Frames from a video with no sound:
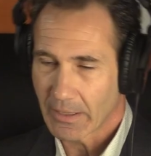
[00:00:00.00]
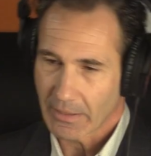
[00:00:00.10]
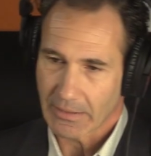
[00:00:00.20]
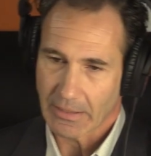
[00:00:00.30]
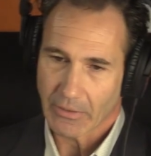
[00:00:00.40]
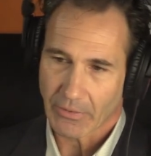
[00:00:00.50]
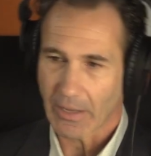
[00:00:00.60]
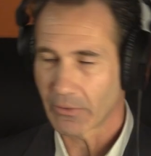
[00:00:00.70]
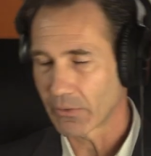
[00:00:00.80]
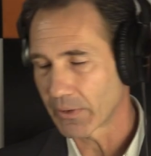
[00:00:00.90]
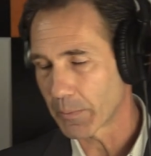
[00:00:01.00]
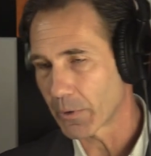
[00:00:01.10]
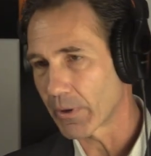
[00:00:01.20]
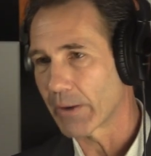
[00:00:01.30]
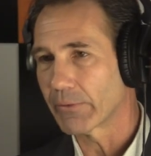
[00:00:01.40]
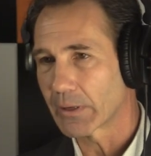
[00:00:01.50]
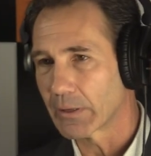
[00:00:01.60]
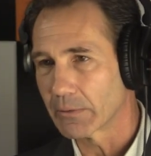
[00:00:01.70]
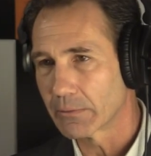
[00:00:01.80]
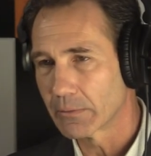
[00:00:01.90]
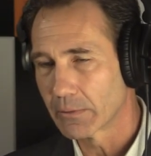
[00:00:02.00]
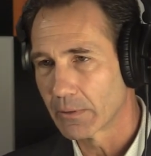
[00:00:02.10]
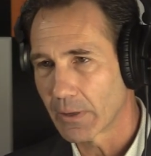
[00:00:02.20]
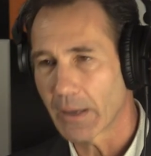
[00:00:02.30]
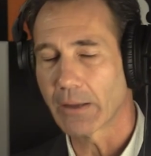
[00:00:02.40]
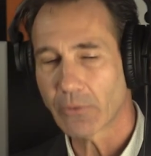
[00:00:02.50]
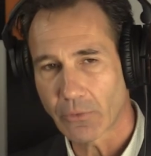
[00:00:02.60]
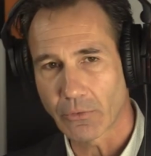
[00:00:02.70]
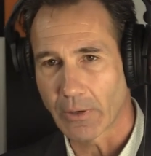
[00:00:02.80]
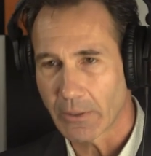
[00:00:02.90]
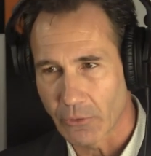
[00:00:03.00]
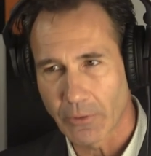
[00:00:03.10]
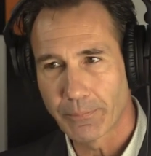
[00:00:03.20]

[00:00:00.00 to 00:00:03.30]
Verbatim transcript: then Adidas has its demographic and yeah, that's strange.